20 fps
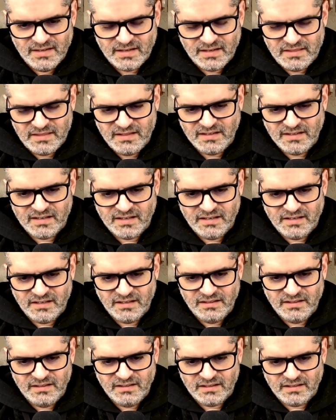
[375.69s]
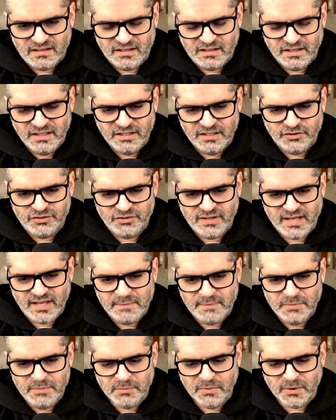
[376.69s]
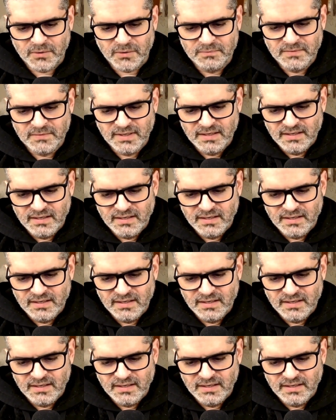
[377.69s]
I think, are, in, are inescapable